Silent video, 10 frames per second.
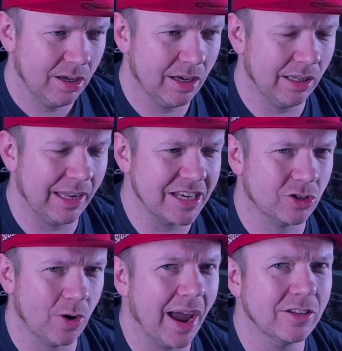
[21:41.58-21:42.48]
And let's
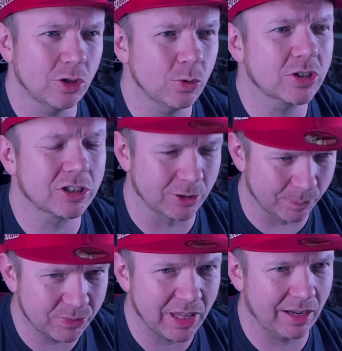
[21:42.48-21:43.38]
try do
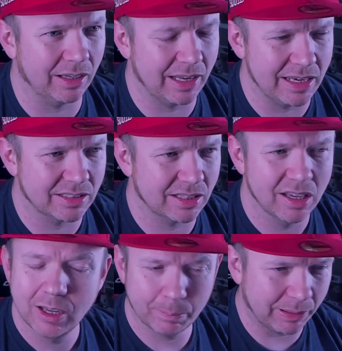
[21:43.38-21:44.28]
something at least.
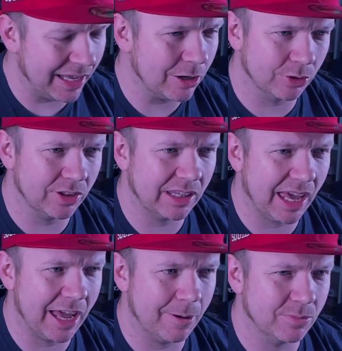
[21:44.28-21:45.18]
Play your other
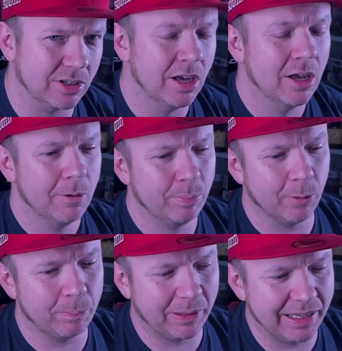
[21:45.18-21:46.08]
games,
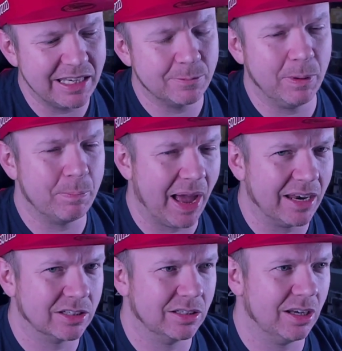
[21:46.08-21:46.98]
but please be
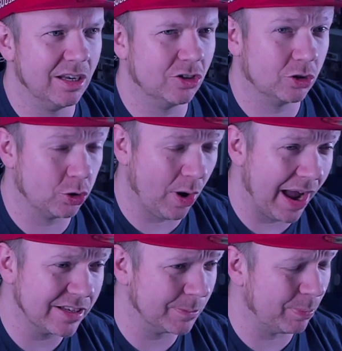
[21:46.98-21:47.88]
passionate and try
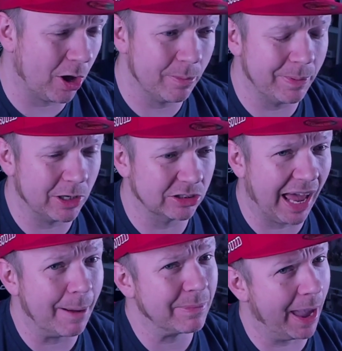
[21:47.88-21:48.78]
and support me because
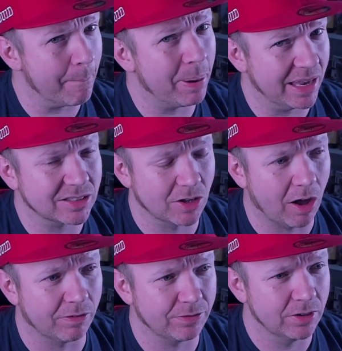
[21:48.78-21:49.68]
I'm getting pissed
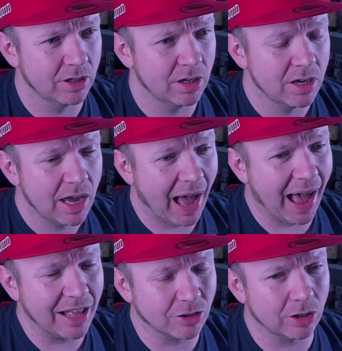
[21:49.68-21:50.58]
off.
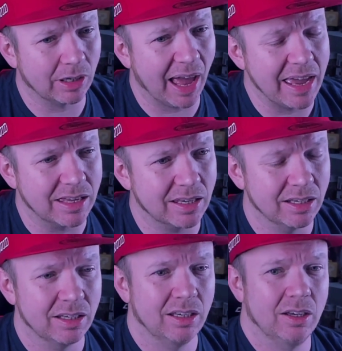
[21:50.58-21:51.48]
I don't like
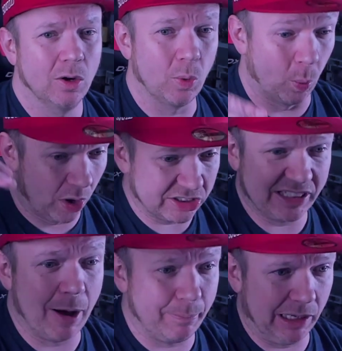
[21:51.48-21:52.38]
what's
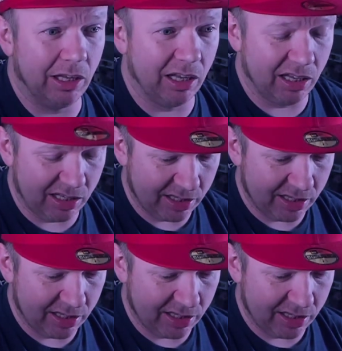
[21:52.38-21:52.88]
down below.